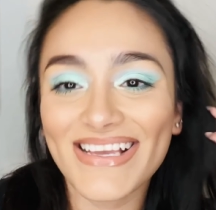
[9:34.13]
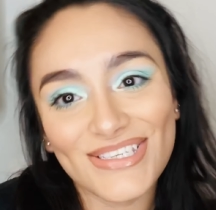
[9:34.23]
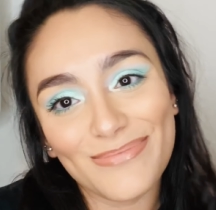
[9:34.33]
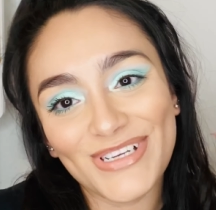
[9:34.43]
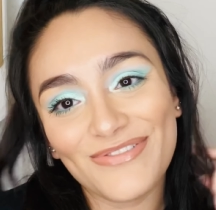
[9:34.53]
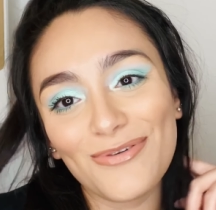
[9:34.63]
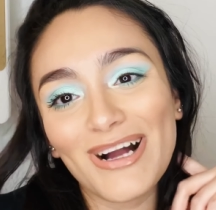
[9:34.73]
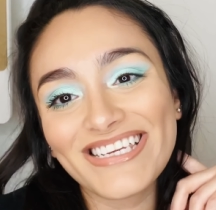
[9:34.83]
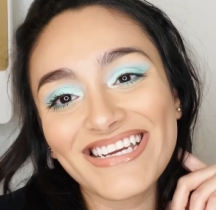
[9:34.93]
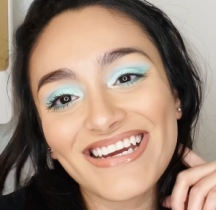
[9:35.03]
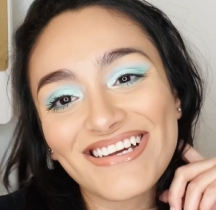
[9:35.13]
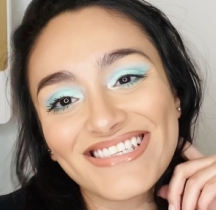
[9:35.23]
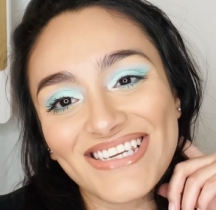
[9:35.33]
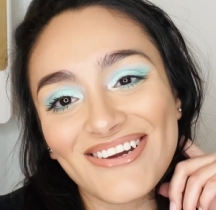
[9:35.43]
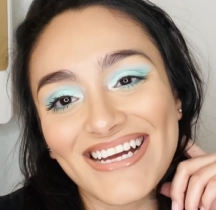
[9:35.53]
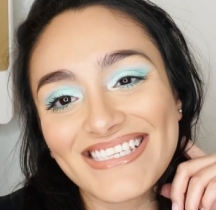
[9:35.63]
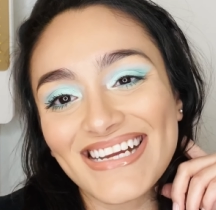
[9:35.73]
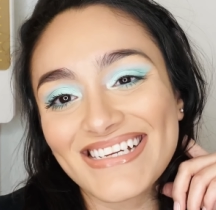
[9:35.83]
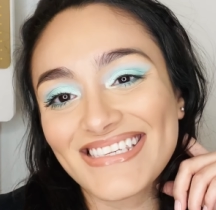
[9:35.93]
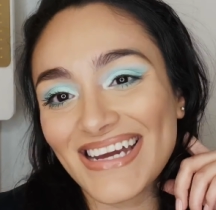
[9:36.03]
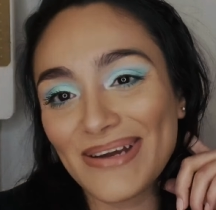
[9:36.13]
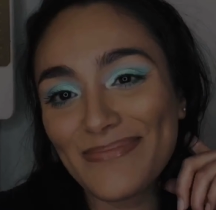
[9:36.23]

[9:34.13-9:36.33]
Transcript: so much for watching, and I'll see you guys next time.